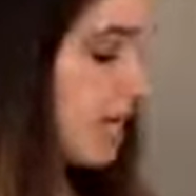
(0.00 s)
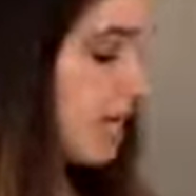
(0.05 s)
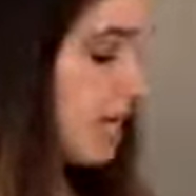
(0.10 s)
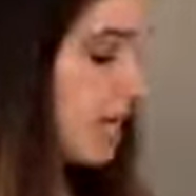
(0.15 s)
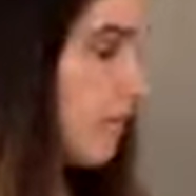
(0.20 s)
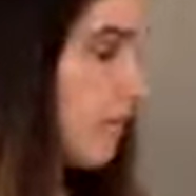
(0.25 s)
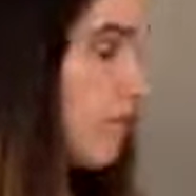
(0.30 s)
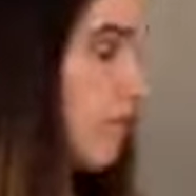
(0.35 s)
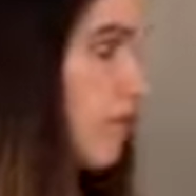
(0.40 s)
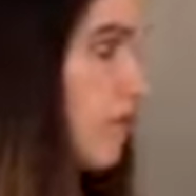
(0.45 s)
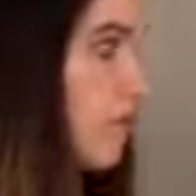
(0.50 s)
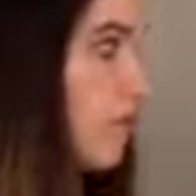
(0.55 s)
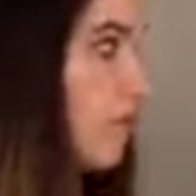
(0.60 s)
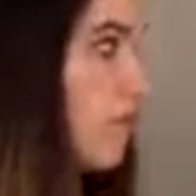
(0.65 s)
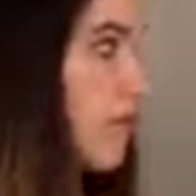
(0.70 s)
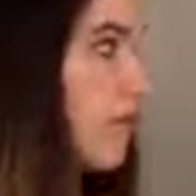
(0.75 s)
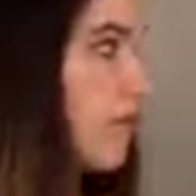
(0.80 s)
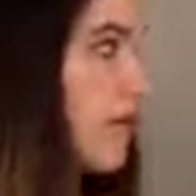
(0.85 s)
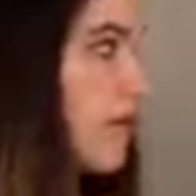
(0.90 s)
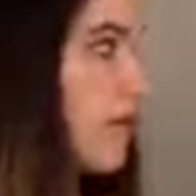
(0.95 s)
of important
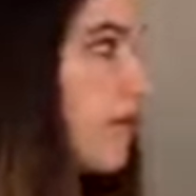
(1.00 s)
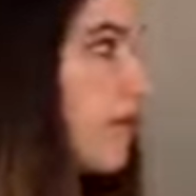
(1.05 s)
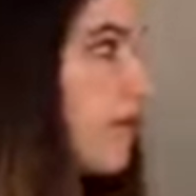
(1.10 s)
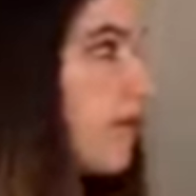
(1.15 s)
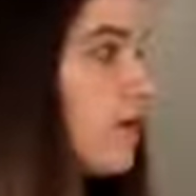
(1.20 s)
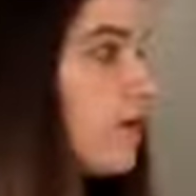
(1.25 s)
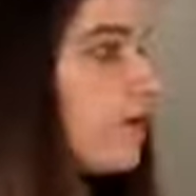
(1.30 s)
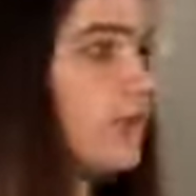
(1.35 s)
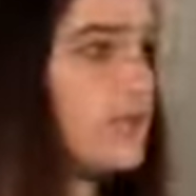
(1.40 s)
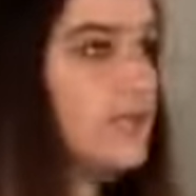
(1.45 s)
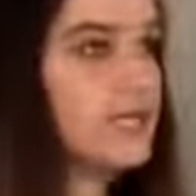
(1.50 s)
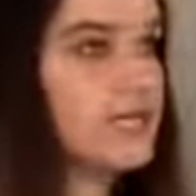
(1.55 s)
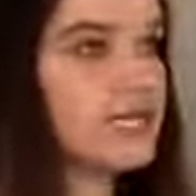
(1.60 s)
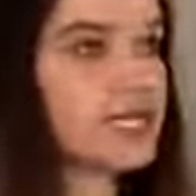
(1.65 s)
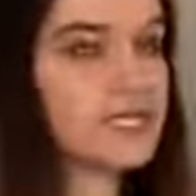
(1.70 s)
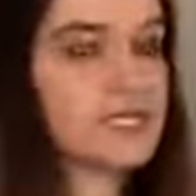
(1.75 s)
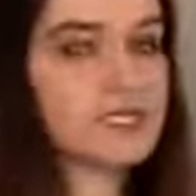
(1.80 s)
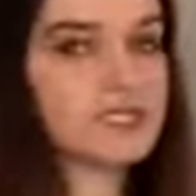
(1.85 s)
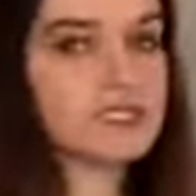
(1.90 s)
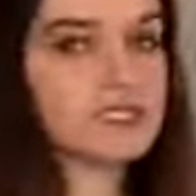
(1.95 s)
point that I wanna make
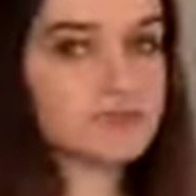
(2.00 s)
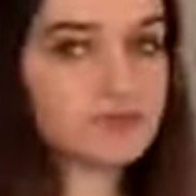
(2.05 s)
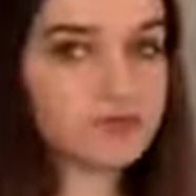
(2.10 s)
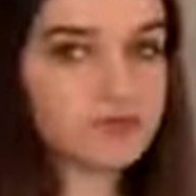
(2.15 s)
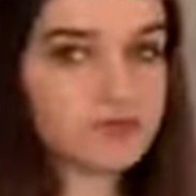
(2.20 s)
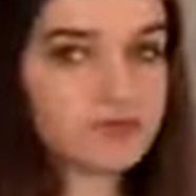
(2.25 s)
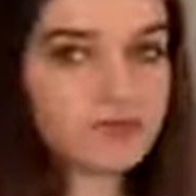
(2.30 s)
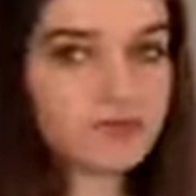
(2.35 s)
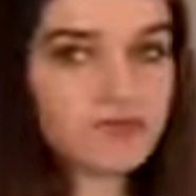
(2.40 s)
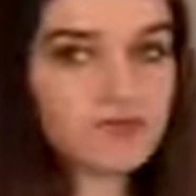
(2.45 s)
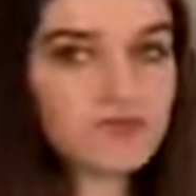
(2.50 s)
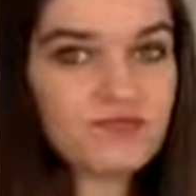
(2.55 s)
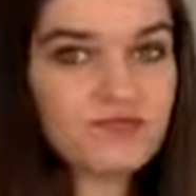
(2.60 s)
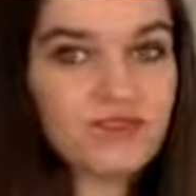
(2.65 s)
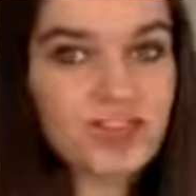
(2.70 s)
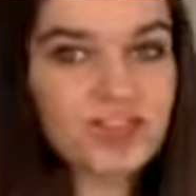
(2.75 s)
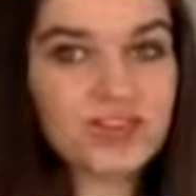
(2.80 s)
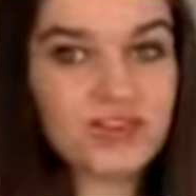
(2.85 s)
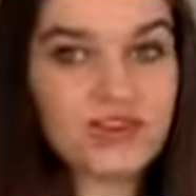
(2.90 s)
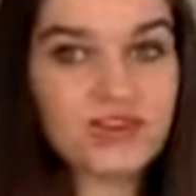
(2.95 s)
is
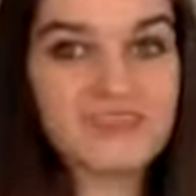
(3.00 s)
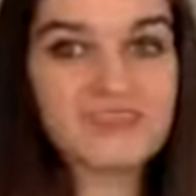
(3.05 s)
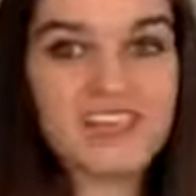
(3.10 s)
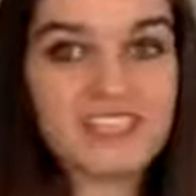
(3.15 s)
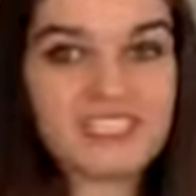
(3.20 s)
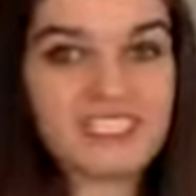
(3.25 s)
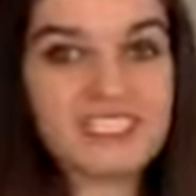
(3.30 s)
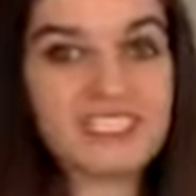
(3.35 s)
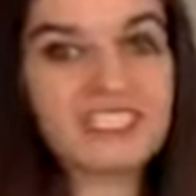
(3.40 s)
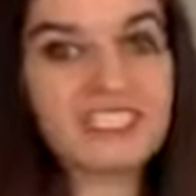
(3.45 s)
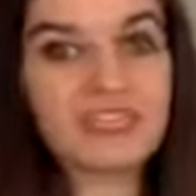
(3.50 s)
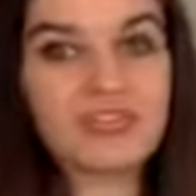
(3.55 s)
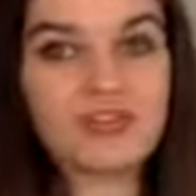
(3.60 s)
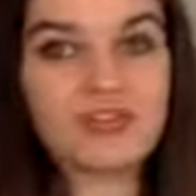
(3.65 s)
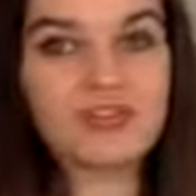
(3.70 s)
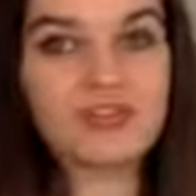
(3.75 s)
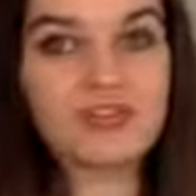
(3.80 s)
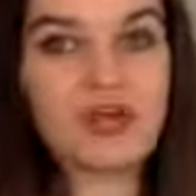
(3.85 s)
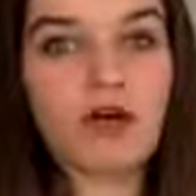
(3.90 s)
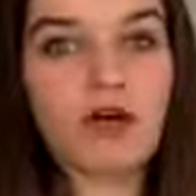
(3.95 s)
you're investing in
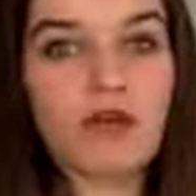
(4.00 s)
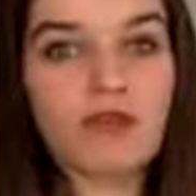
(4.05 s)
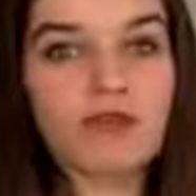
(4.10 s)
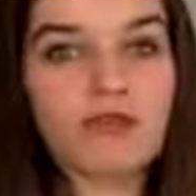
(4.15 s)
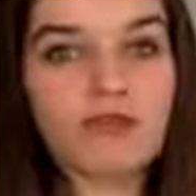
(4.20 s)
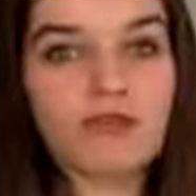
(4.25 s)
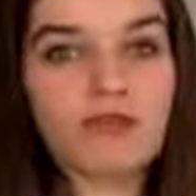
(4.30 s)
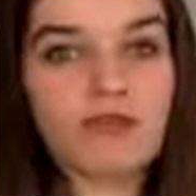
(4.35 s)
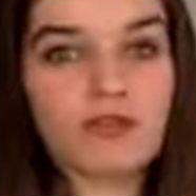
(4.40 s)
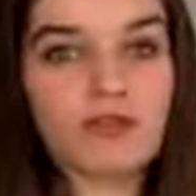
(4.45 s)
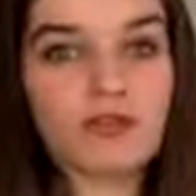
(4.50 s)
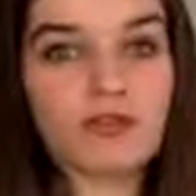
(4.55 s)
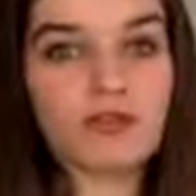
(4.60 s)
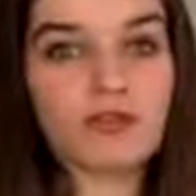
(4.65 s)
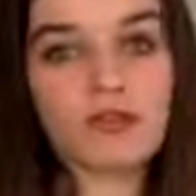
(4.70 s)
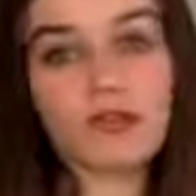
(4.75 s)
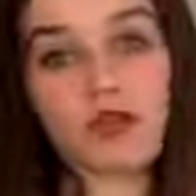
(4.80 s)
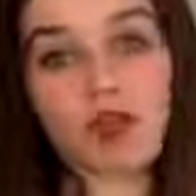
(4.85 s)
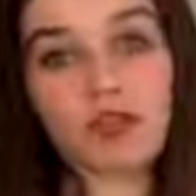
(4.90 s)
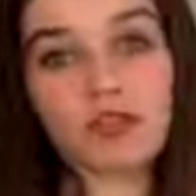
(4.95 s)
yourself for the
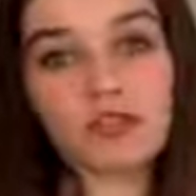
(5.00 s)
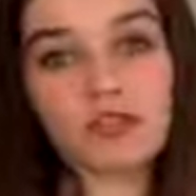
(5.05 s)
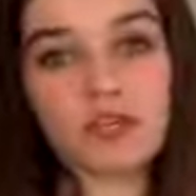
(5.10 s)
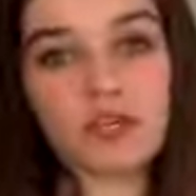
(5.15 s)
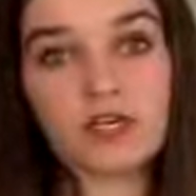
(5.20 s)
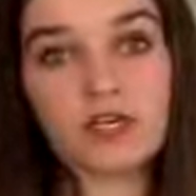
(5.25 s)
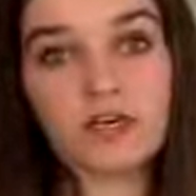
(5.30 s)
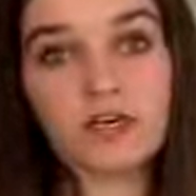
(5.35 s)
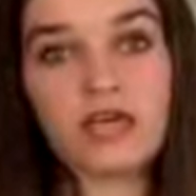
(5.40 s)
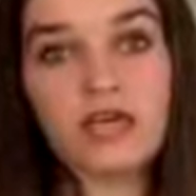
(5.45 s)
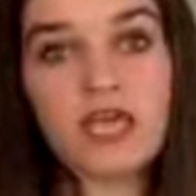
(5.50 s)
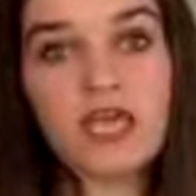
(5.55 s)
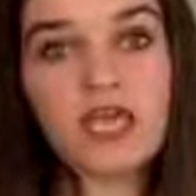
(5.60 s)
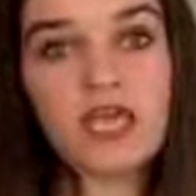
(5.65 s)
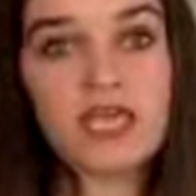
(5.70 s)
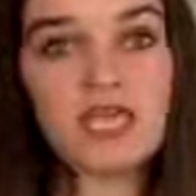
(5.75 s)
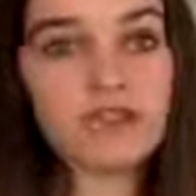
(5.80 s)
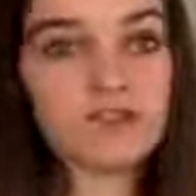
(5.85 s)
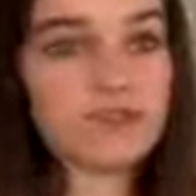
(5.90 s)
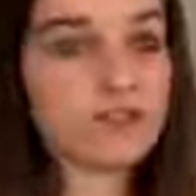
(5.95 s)
long term
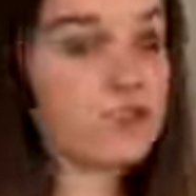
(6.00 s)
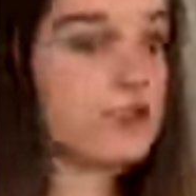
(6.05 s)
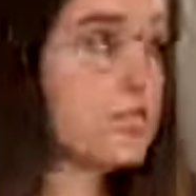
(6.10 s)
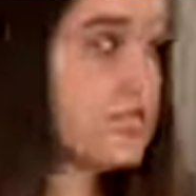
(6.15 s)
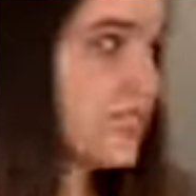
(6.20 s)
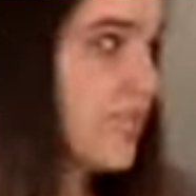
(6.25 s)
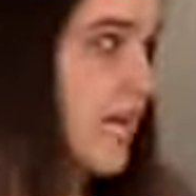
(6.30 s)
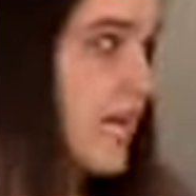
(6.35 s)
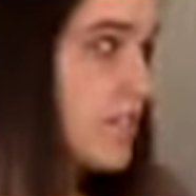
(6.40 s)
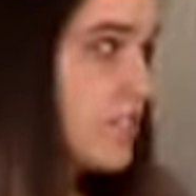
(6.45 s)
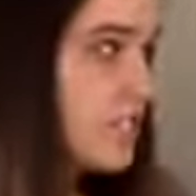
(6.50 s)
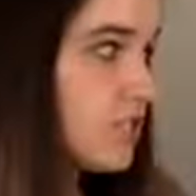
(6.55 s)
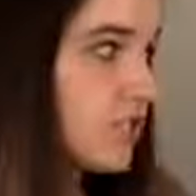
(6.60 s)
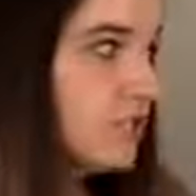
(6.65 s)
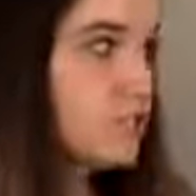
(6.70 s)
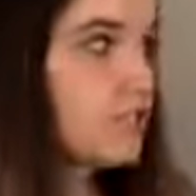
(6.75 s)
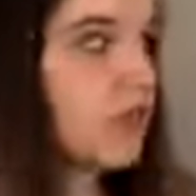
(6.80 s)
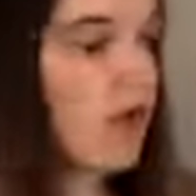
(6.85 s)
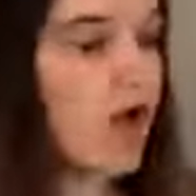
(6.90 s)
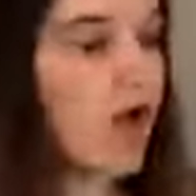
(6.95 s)
if you decide to
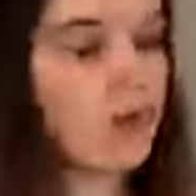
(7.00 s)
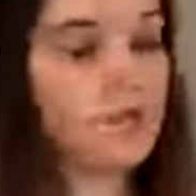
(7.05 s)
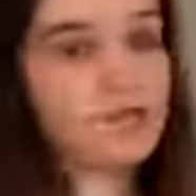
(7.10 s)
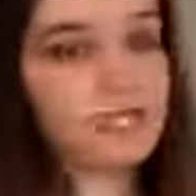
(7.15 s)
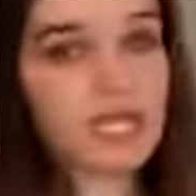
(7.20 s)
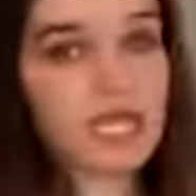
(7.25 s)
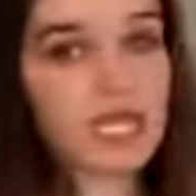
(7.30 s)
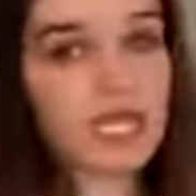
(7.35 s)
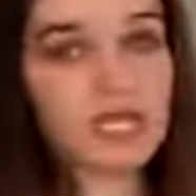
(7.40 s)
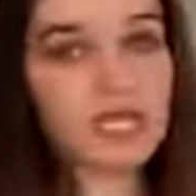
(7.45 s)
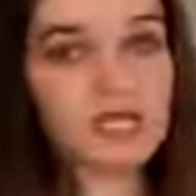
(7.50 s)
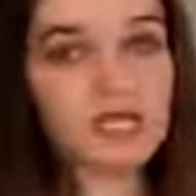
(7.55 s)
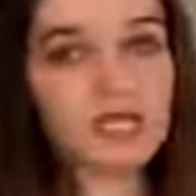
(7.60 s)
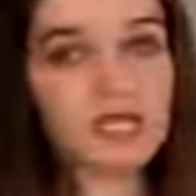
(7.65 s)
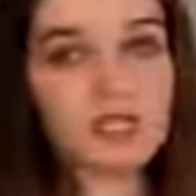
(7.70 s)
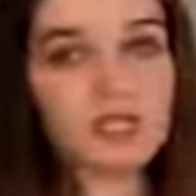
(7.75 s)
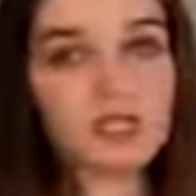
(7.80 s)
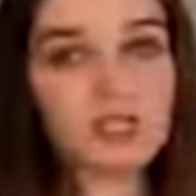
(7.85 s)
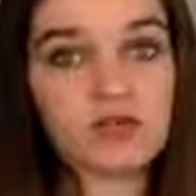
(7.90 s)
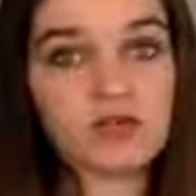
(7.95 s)
adopt an
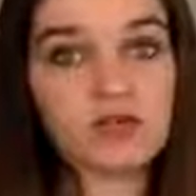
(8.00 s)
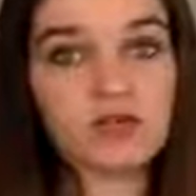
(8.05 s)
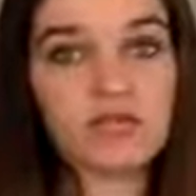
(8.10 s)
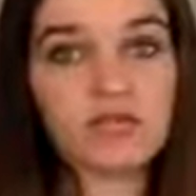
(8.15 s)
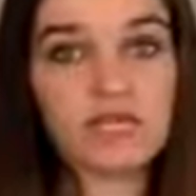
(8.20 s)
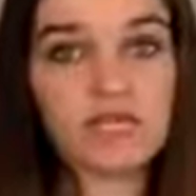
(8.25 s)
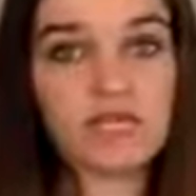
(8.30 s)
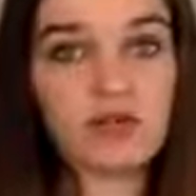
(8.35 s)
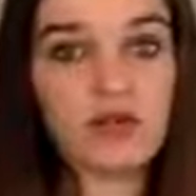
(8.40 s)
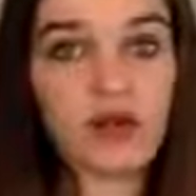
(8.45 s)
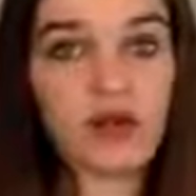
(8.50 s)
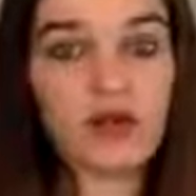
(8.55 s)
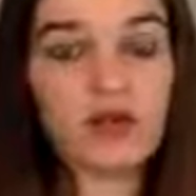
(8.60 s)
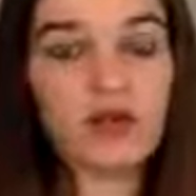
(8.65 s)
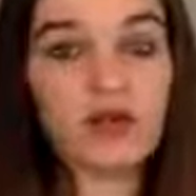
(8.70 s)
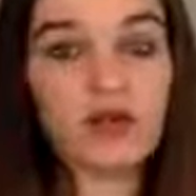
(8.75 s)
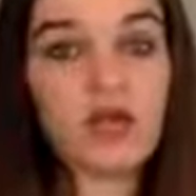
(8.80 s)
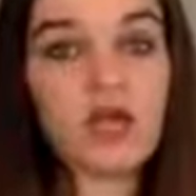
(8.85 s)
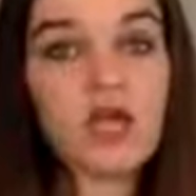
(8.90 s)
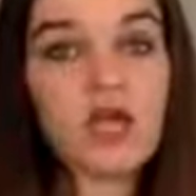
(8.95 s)
intuitive eating
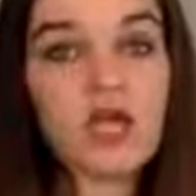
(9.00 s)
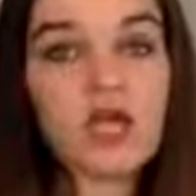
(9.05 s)
model.